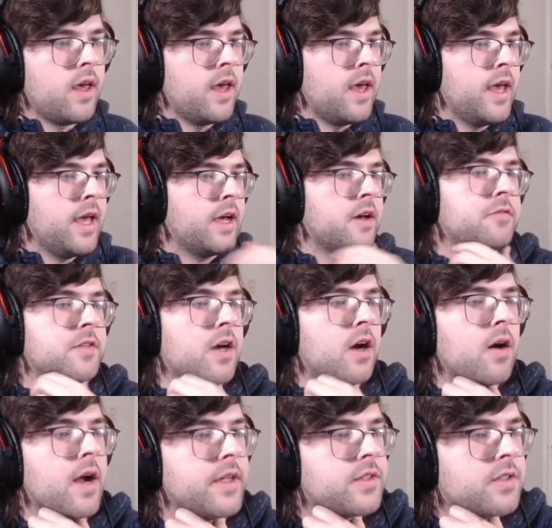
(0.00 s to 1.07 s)
Hey Cuffed, all
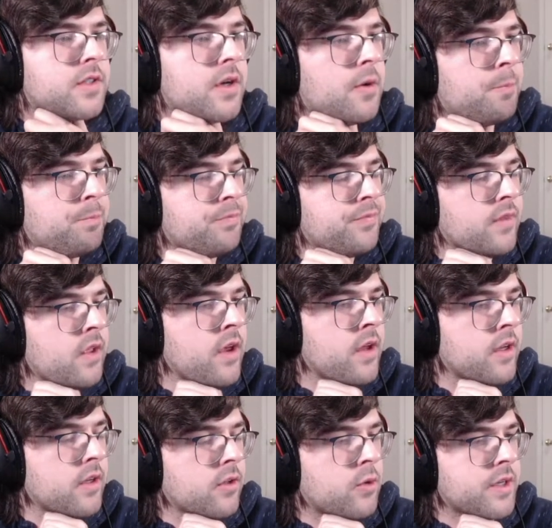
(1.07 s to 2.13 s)
right, so
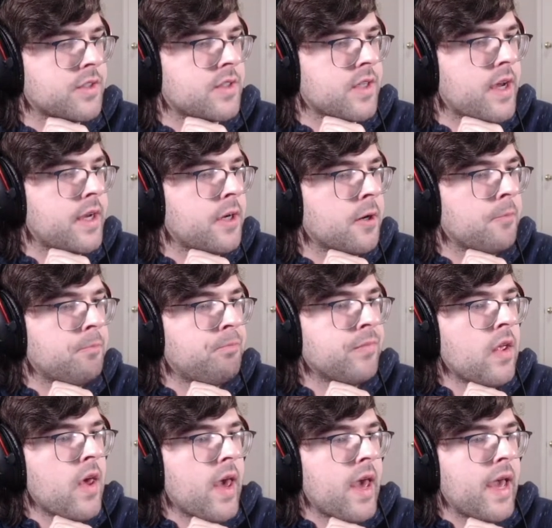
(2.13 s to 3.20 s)
quick aside here.
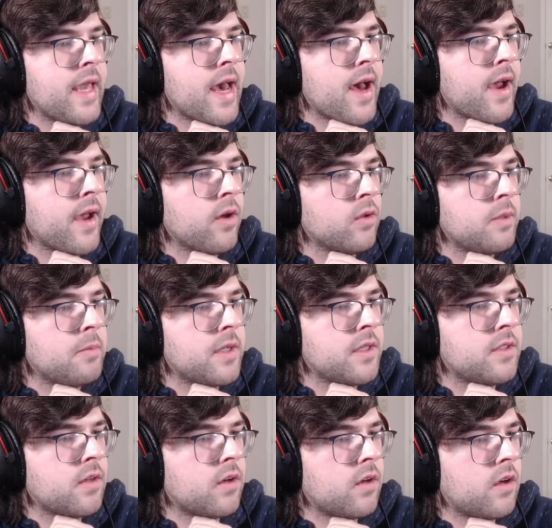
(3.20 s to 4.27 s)
Hey, yeah, I only
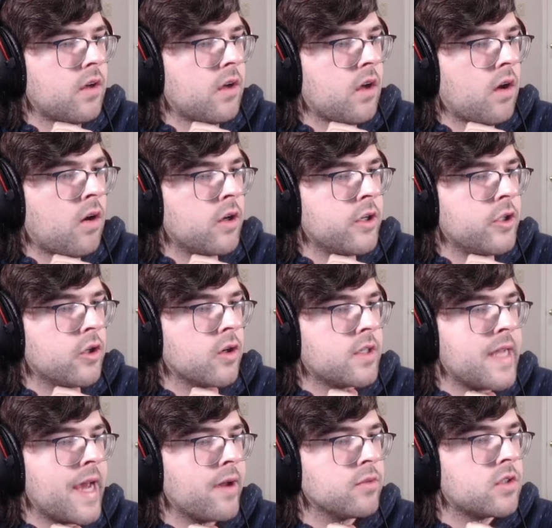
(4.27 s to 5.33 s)
meant on your
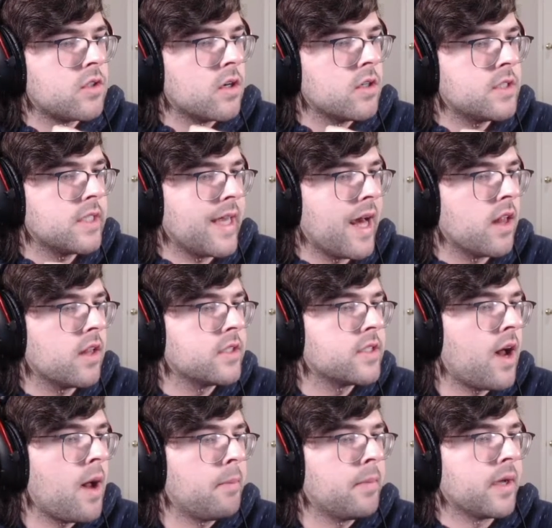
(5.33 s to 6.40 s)
Town Star to Gala
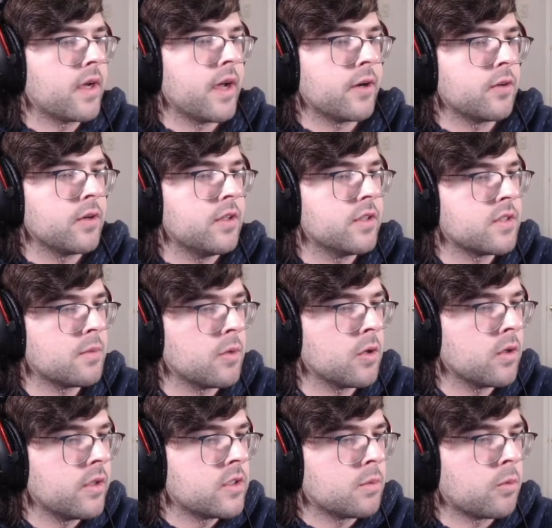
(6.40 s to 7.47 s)
topic. I agree that some
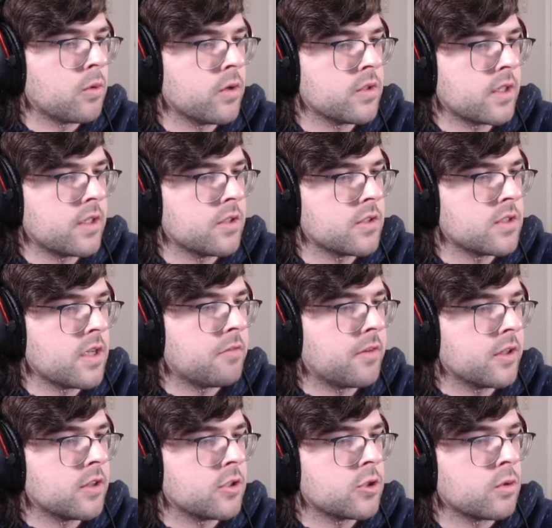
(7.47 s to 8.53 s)
early supporters like yourself
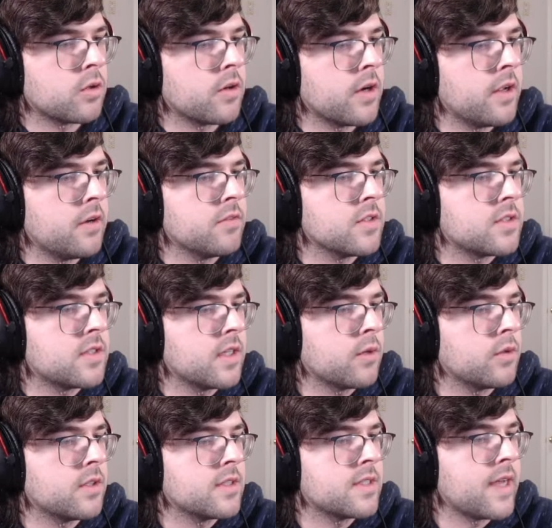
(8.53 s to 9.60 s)
got the shorter end of the stick
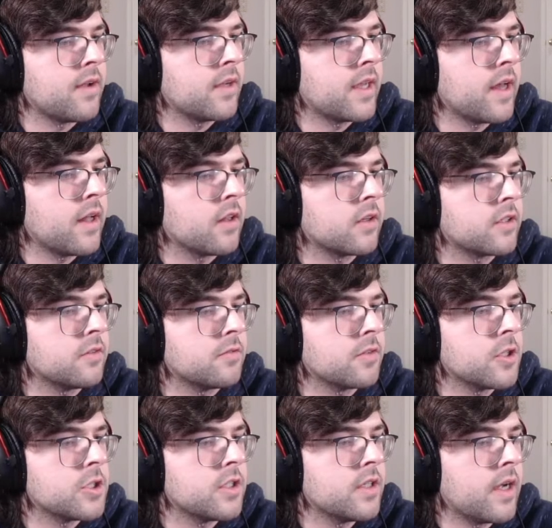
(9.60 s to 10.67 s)
with the Town to Gala
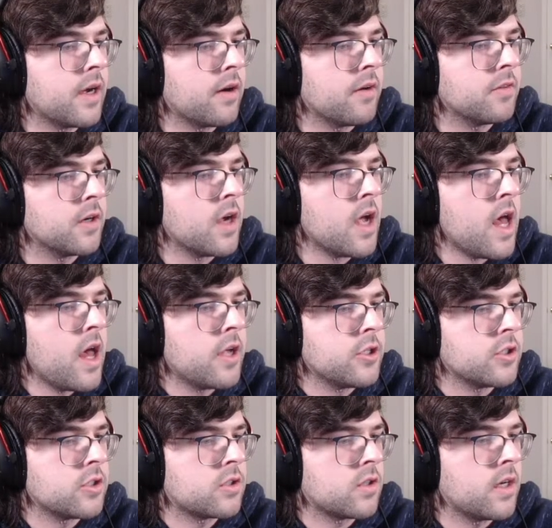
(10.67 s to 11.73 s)
conversion. However,
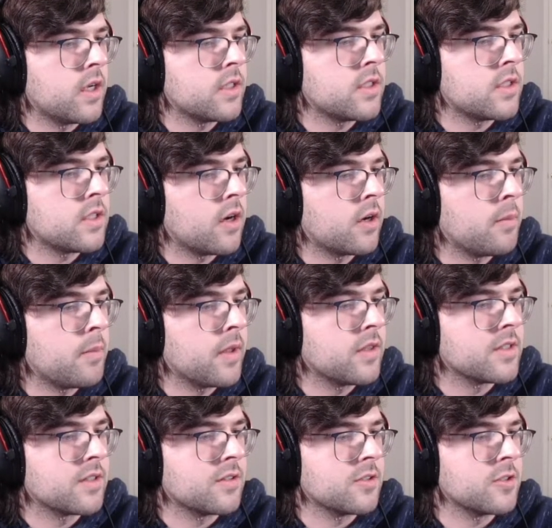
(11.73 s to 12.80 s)
just trying not to talk about
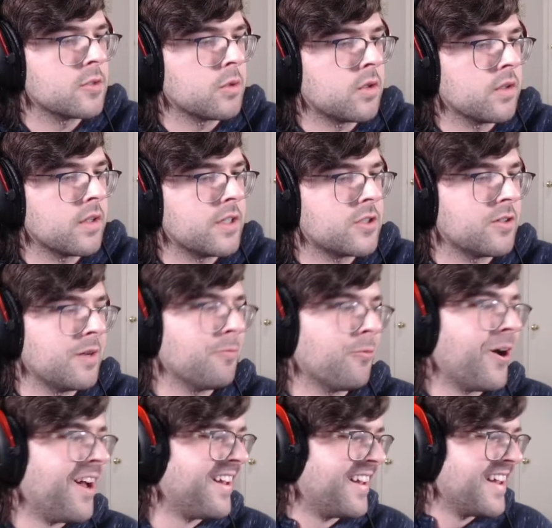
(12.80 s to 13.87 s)
this on your Splinterlands stream.
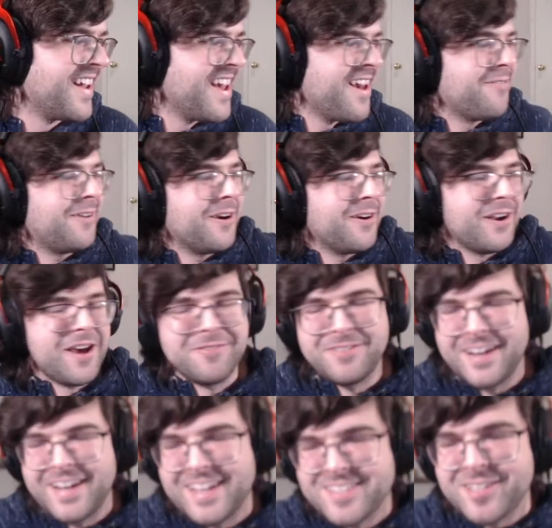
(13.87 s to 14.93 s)
Well, fair enough.
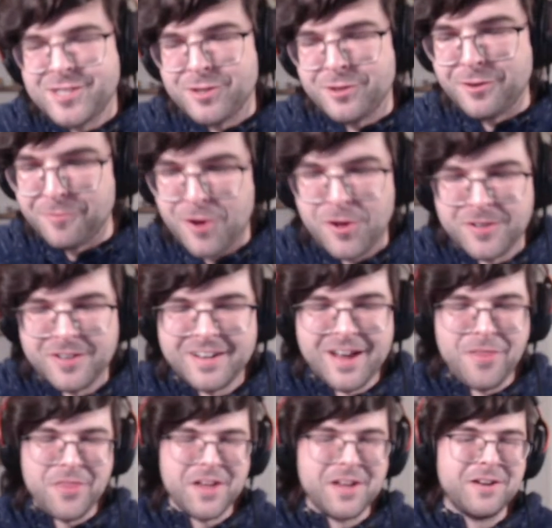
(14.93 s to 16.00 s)
I guess I shouldn't have called it
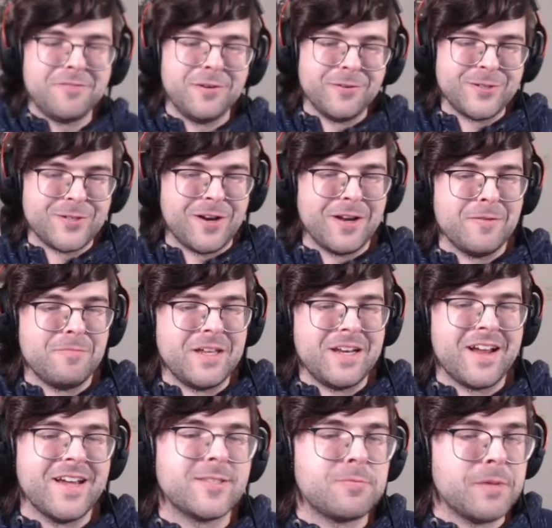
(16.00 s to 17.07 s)
out then if you were trying to be
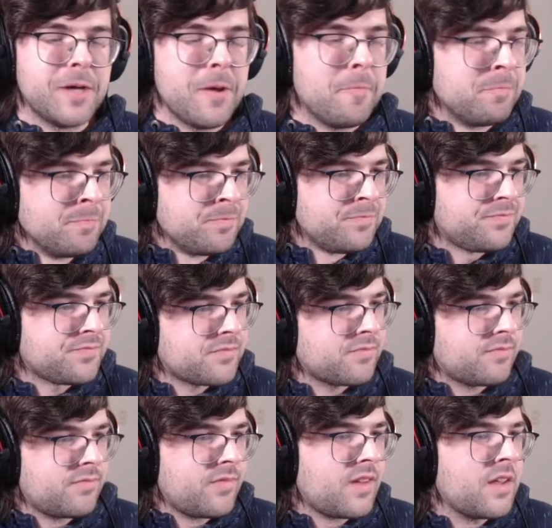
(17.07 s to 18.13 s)
nice, but
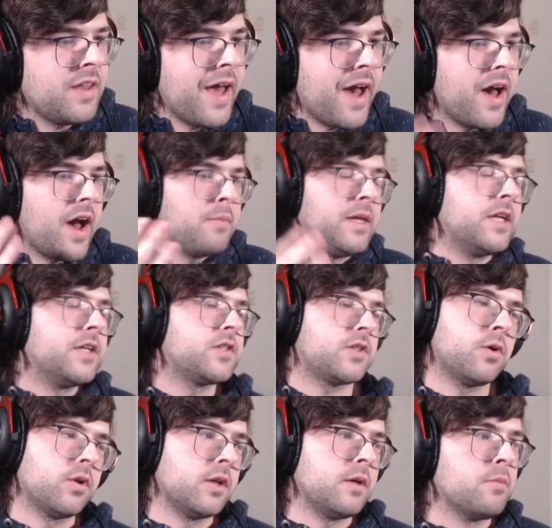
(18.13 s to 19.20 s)
yeah, I mean, it's
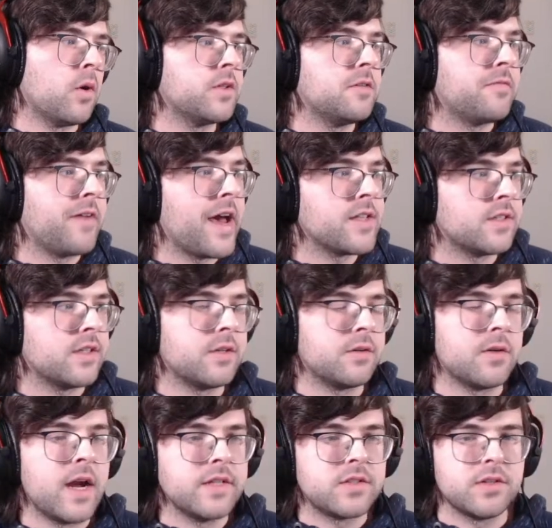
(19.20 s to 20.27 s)
totally multifaceted,
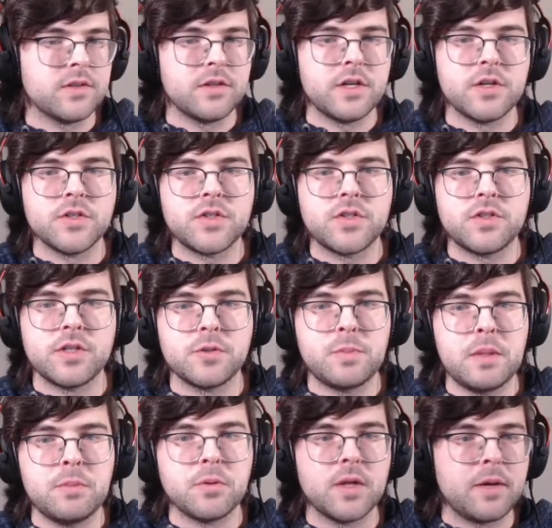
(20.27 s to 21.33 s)
right? So there's
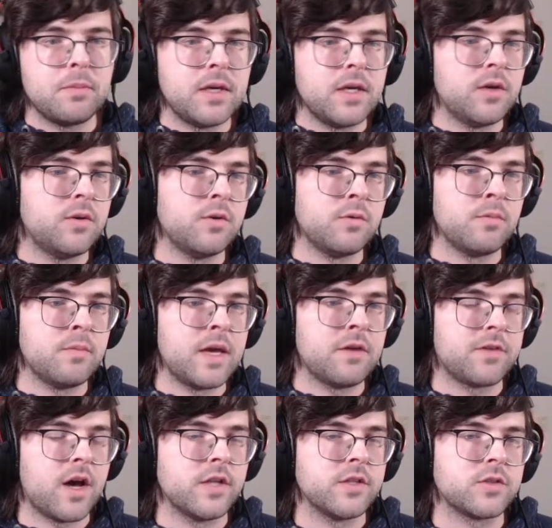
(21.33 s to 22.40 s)
people like me who may have
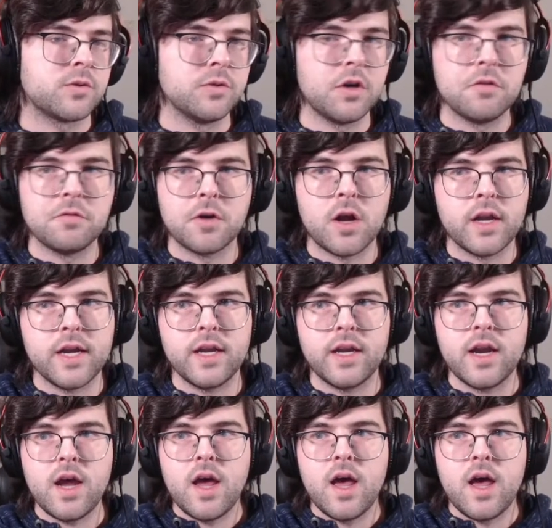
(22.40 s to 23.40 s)
gotten screwed over on it.